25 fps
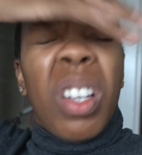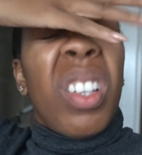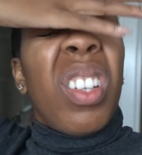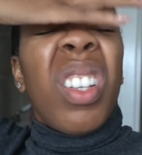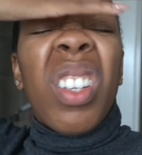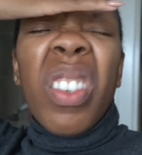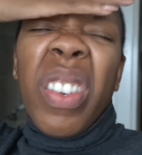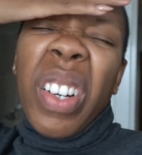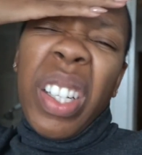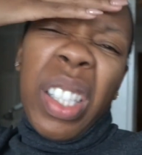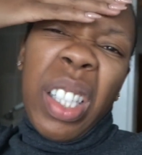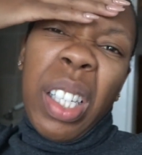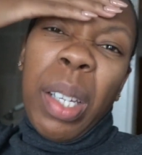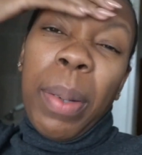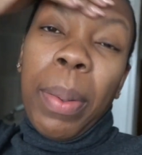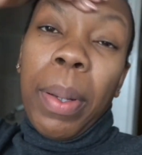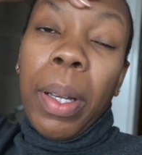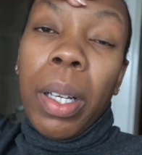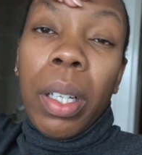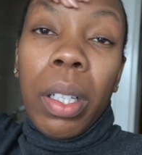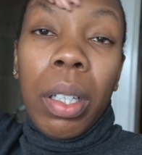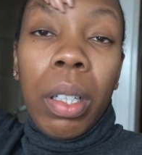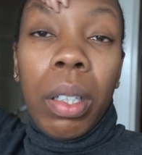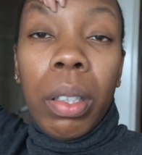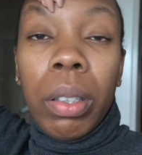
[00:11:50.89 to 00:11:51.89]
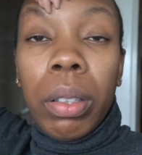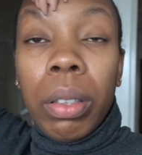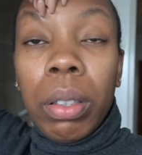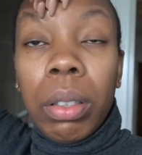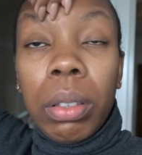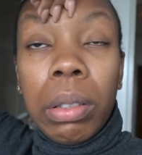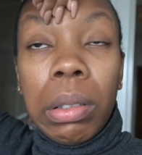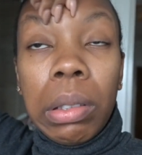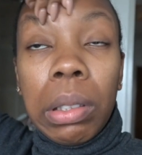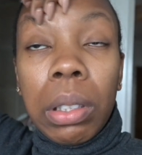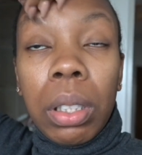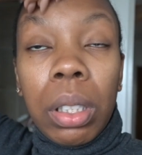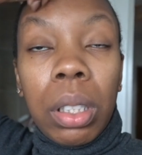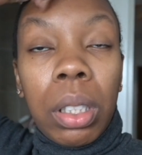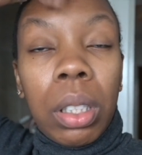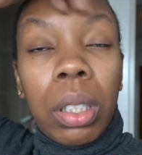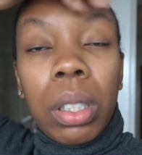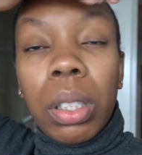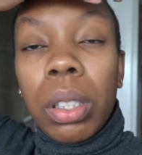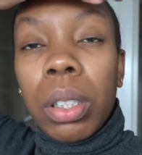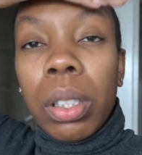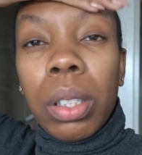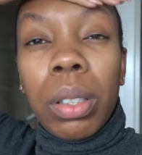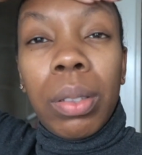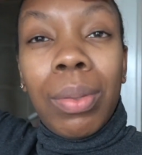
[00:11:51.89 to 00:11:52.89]
Not crazy, but
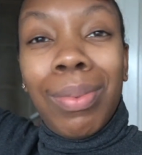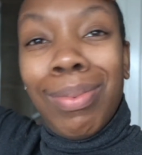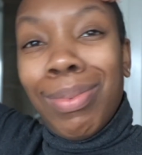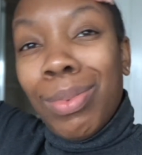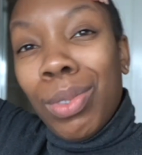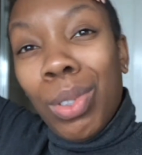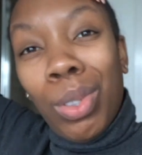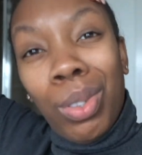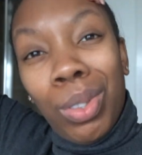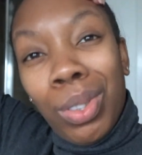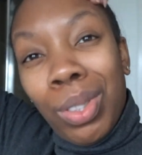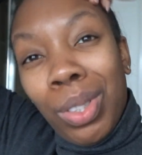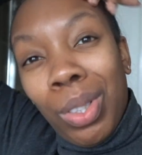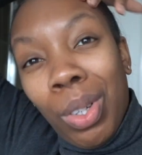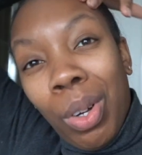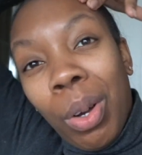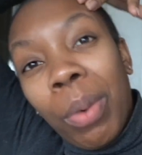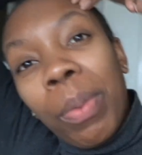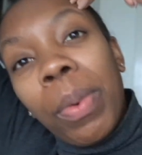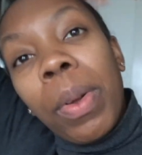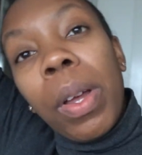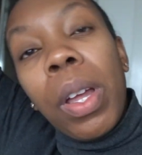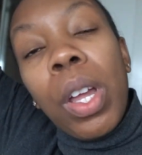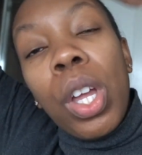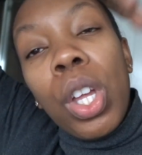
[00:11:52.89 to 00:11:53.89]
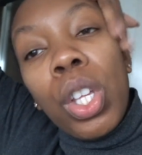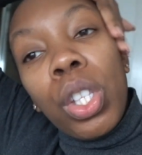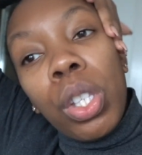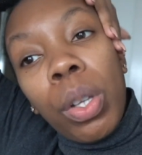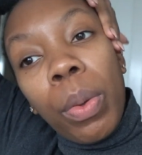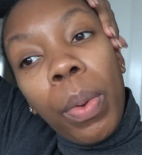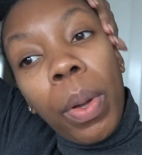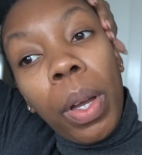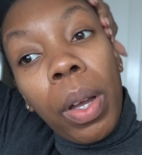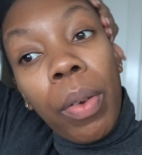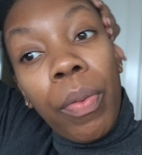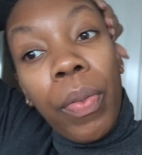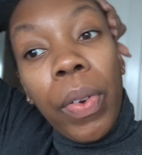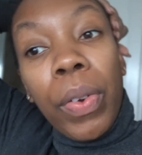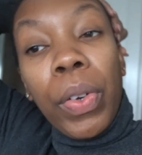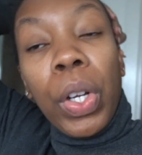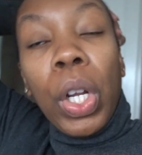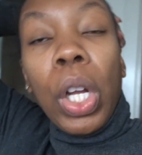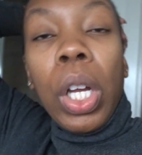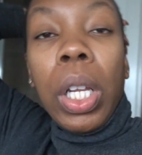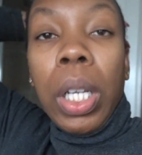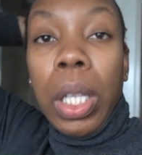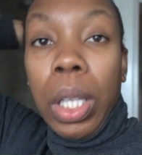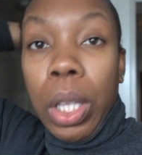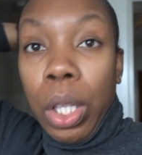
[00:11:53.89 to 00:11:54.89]
just non-stop. So I woke up very
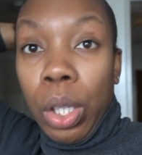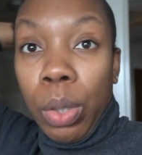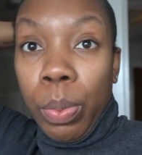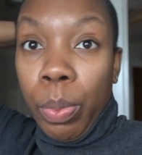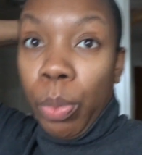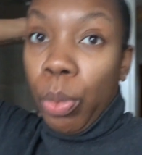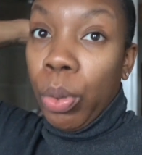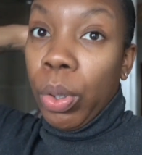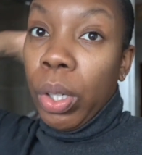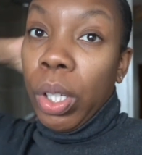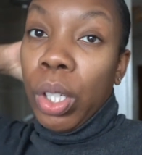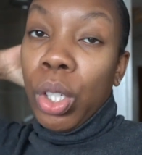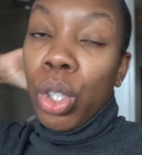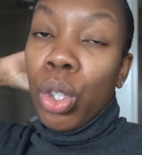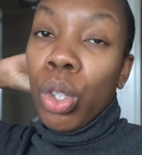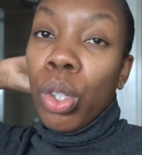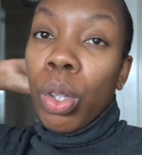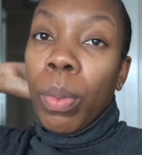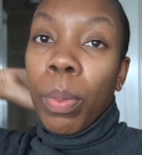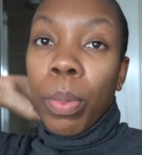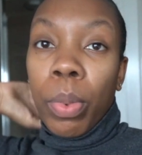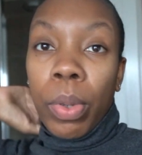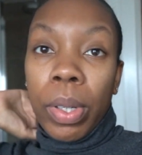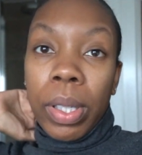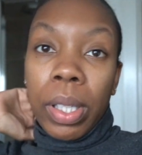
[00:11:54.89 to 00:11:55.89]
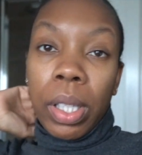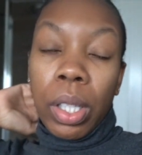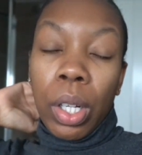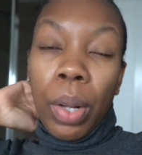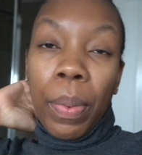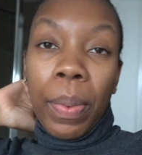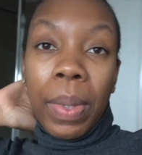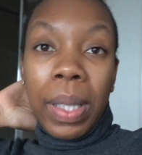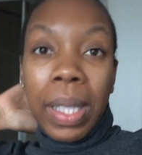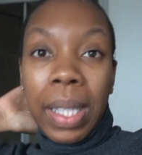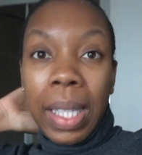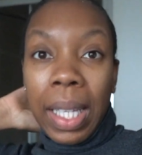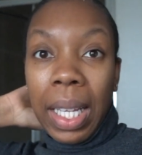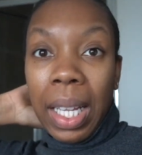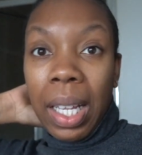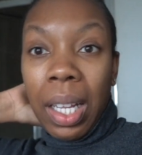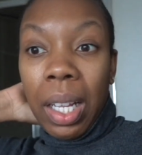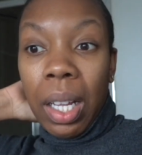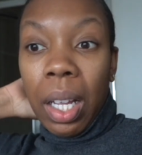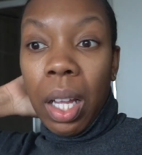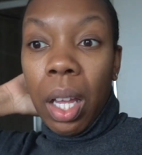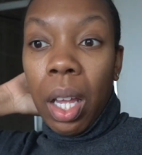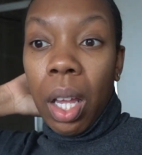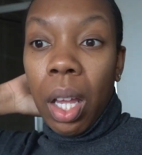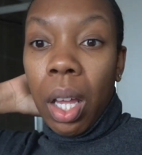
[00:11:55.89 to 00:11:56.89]
early this morning, took the boys to go and
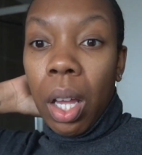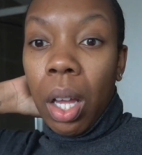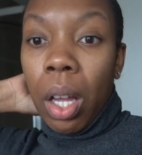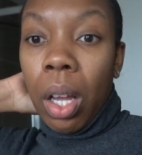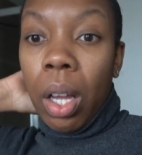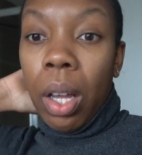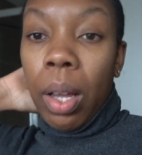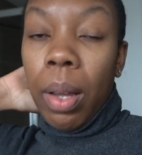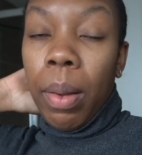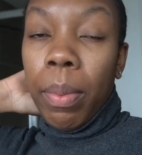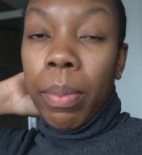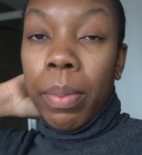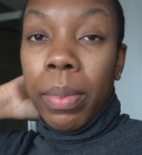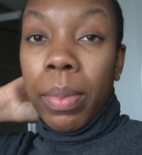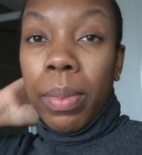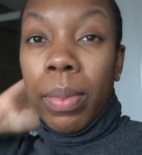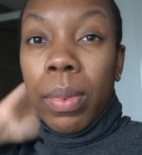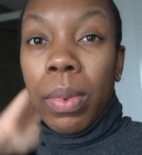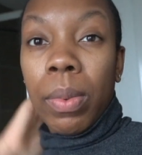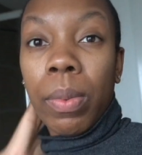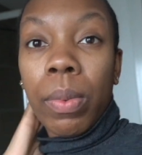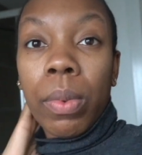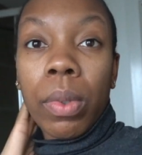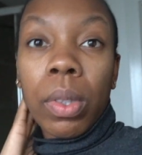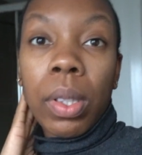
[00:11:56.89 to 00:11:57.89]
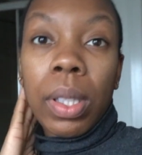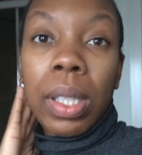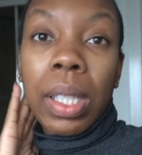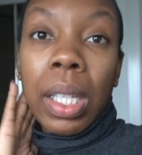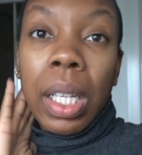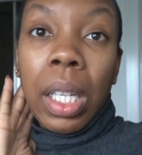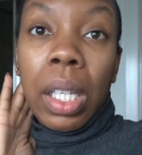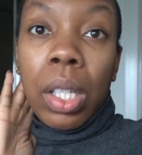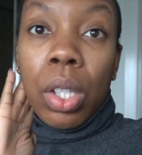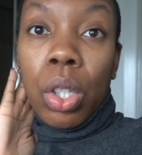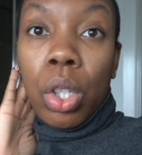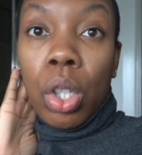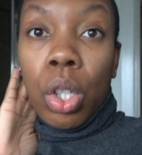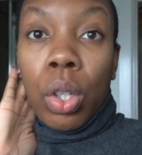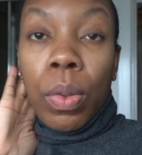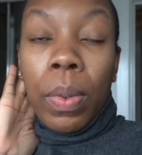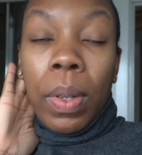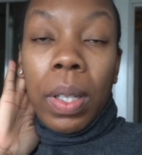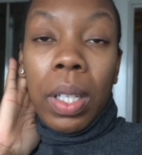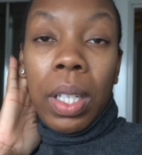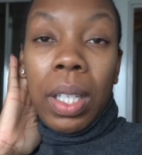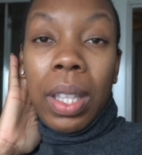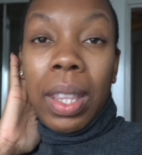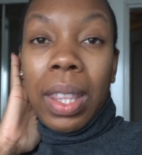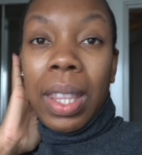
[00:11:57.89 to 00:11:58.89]
see Dear Zoo
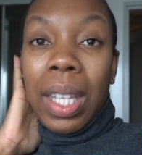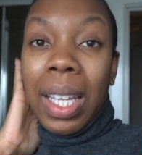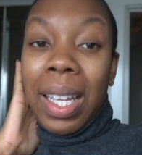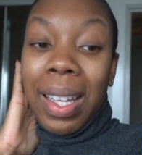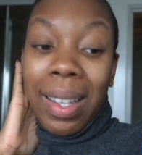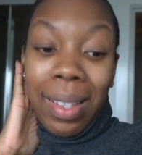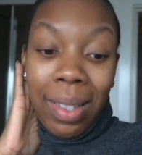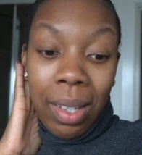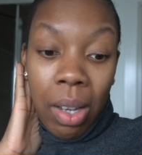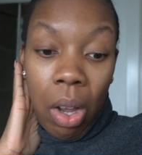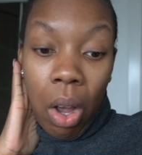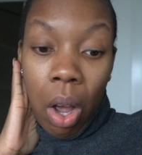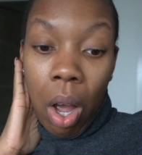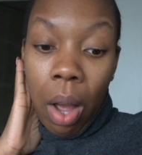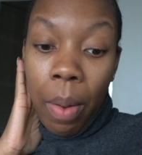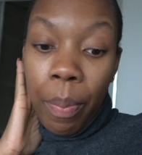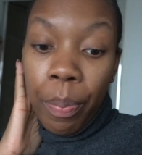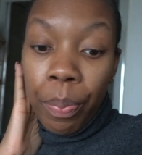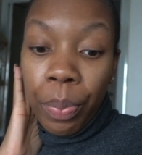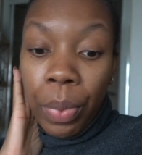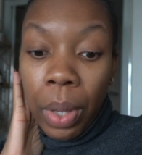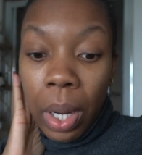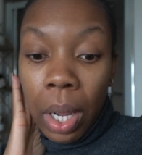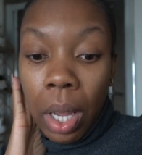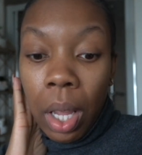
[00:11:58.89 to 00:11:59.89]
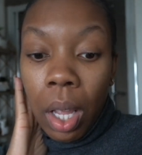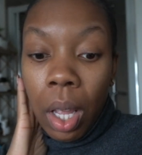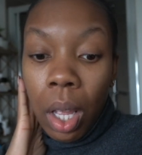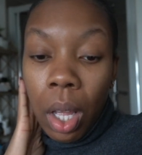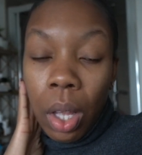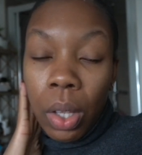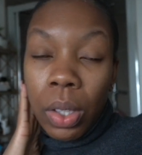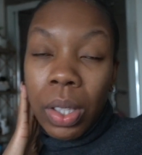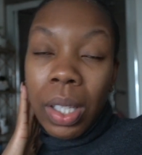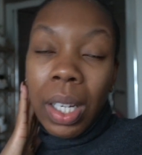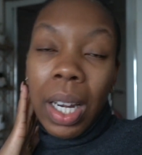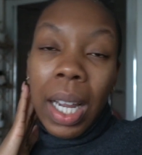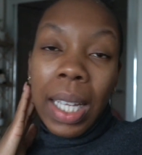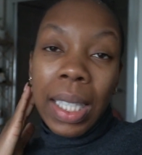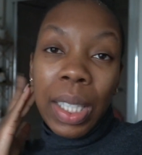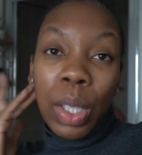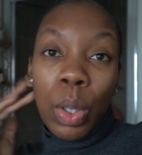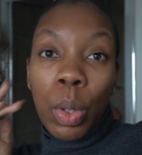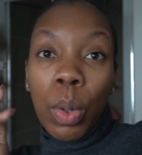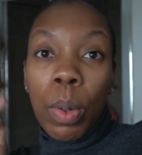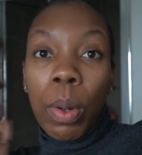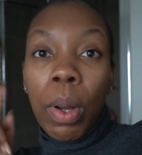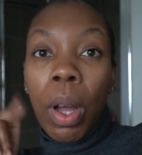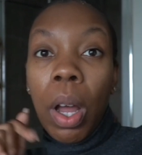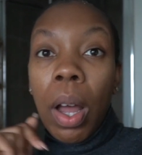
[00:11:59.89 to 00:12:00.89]
in the theatre. It's a nice
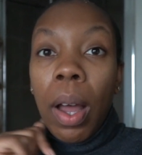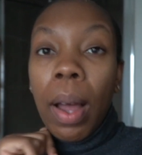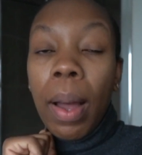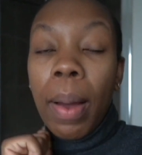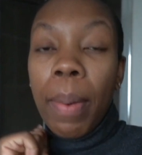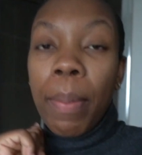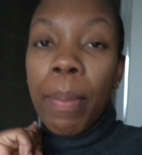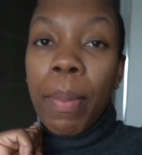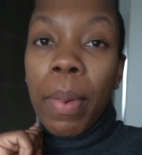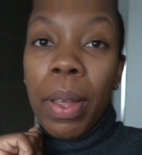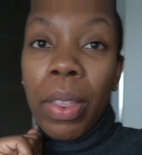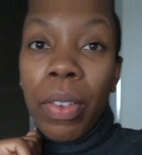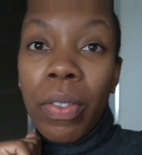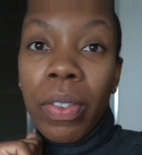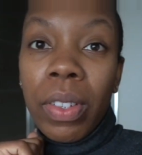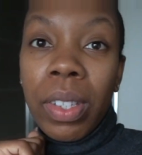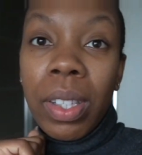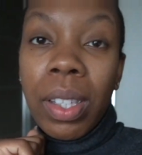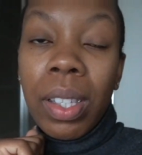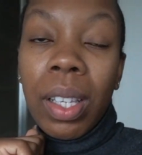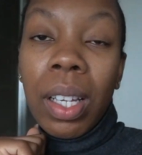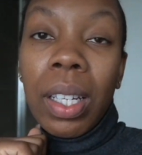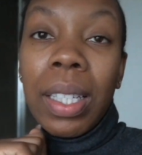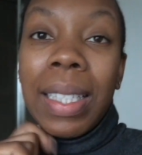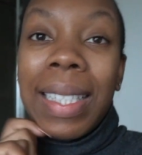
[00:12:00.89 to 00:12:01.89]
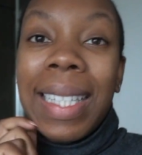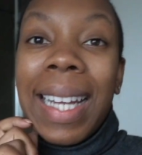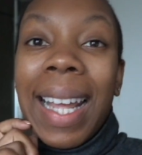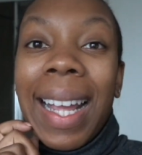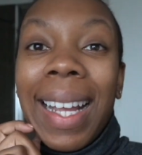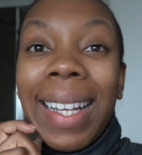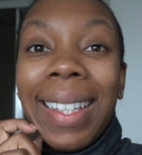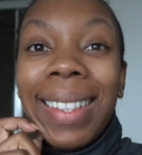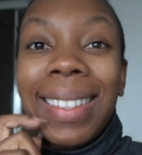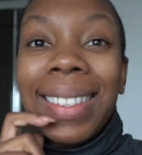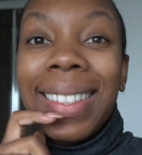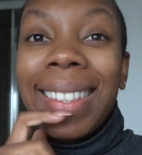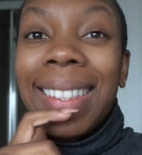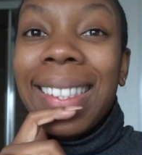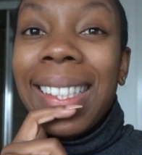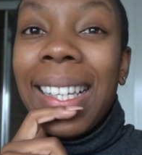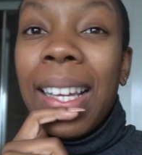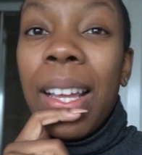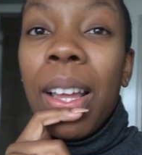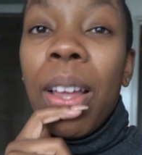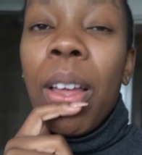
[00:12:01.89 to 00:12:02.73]
little mother and son date.